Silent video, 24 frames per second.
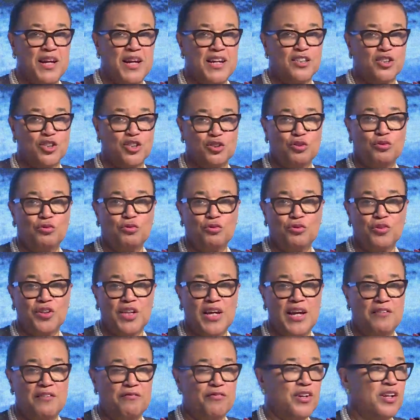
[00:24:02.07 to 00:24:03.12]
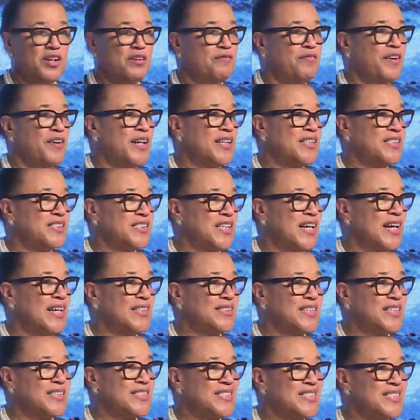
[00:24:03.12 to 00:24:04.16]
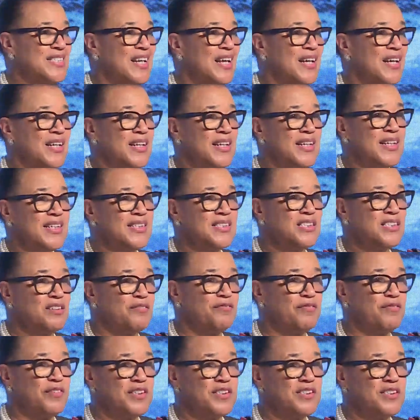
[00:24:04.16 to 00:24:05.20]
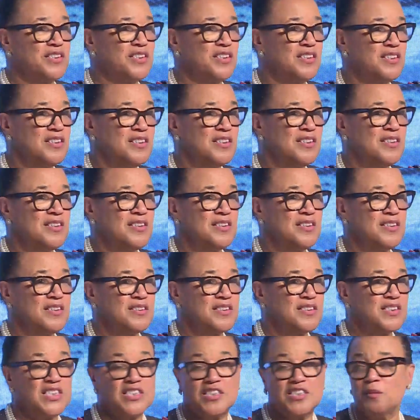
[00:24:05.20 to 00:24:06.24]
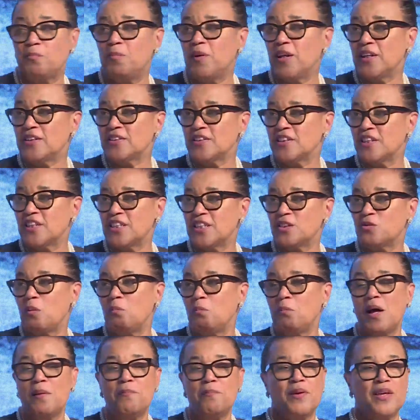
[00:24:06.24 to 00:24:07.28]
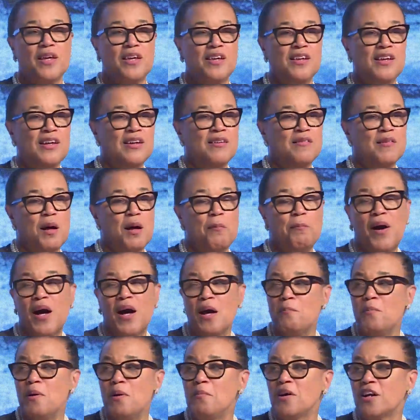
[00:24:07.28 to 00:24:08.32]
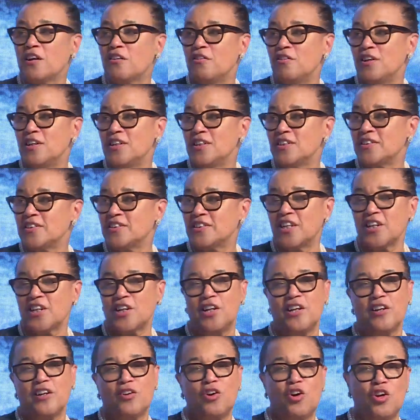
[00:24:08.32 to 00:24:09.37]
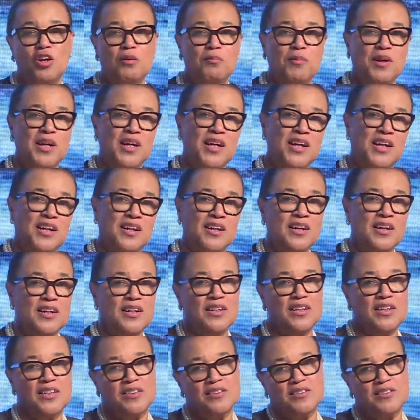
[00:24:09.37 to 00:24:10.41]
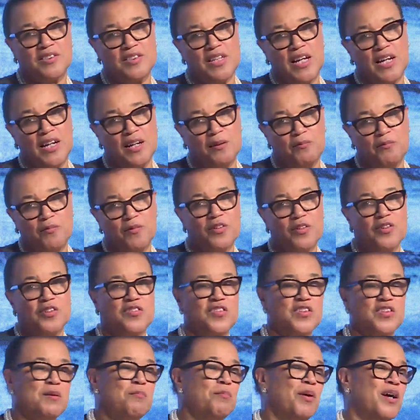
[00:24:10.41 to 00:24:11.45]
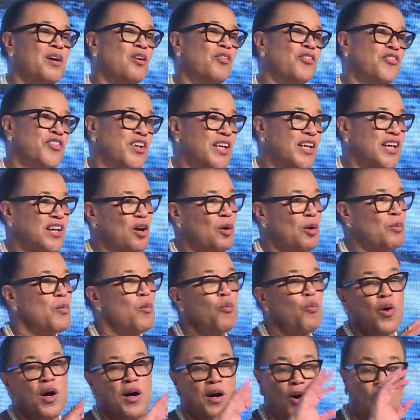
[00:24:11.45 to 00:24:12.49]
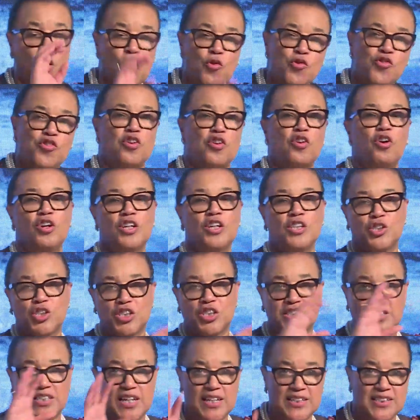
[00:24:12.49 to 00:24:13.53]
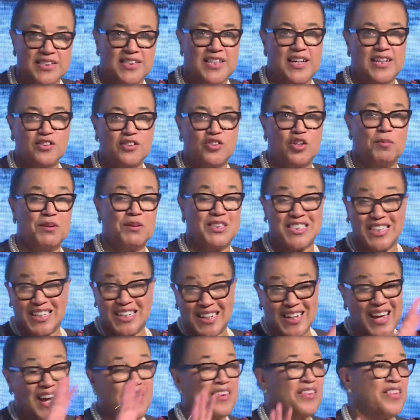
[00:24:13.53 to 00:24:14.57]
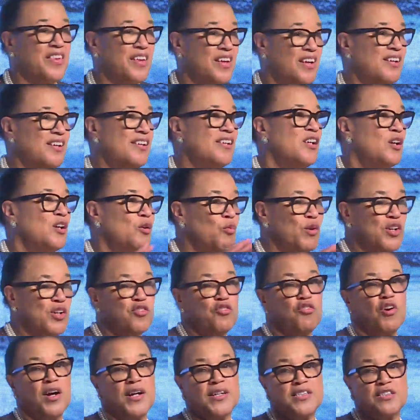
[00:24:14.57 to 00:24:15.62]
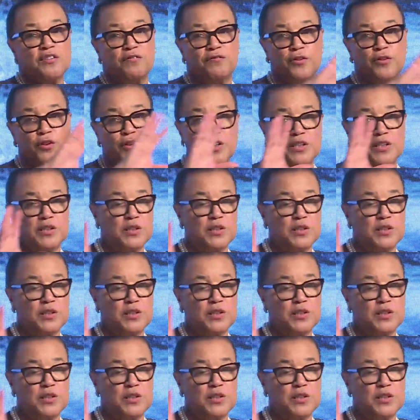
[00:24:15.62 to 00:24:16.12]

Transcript: sure that every advisor has a slightly different discipline. So this one might be a biomimicrist, circular economy, symbiotic oceanologist, etc. But together, we're trying to fill the